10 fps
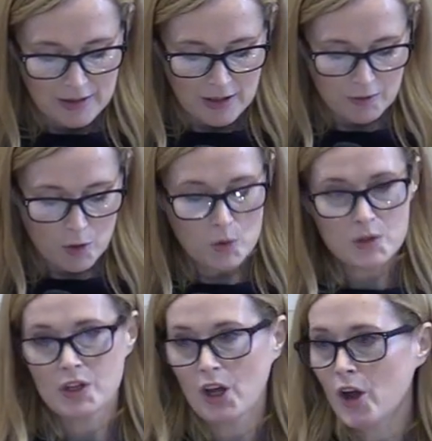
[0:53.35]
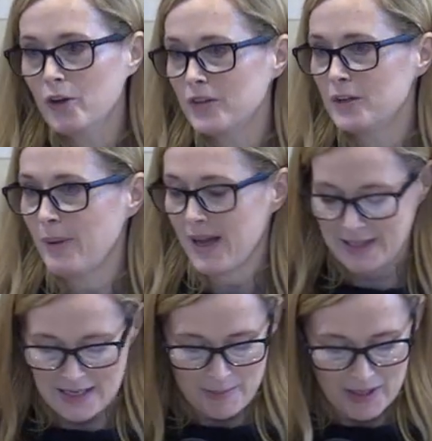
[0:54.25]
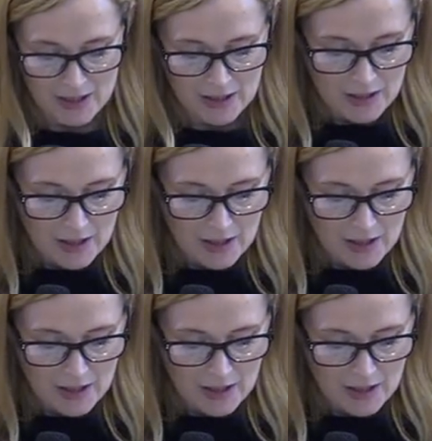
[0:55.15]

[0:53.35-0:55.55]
And of course, the COVID pandemic